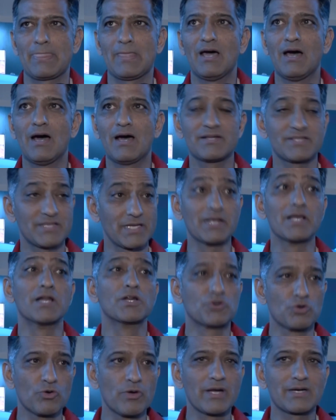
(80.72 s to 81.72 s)
are single
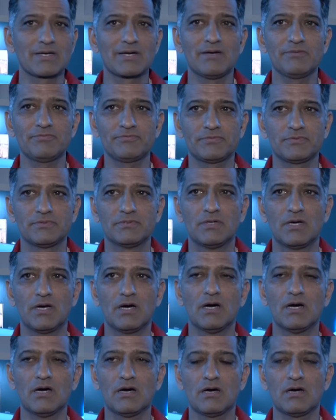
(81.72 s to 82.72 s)
crew aircraft
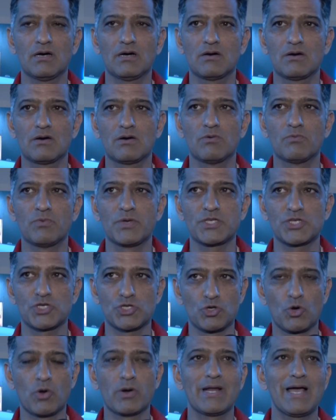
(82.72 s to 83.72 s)

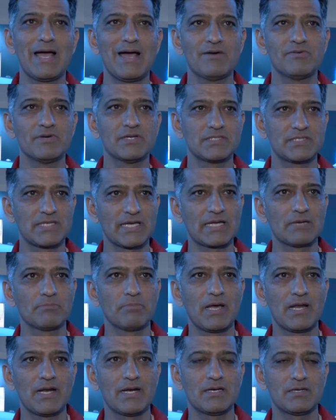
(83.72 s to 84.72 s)
which don't have a second
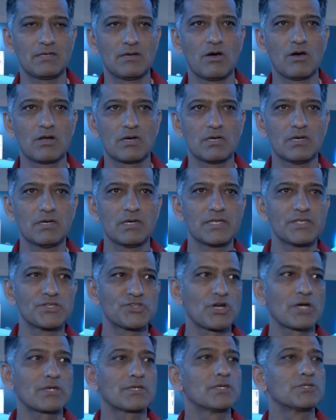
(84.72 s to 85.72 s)
pilot or an
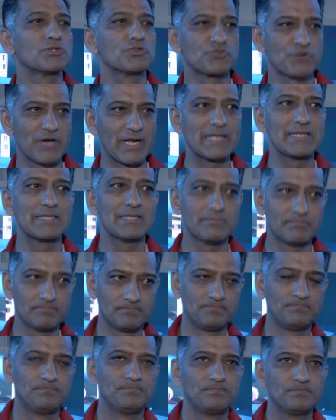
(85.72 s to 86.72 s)
instructor to train them
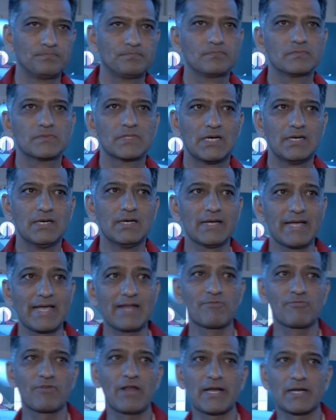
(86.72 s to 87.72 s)

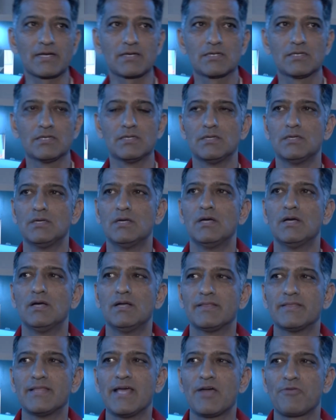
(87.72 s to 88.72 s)
in flight.
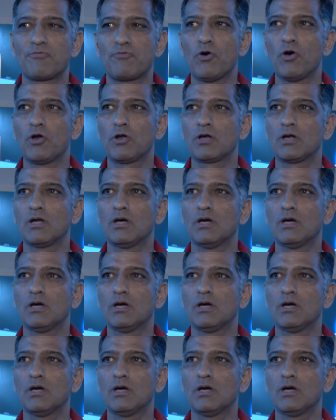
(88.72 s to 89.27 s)
Therefore,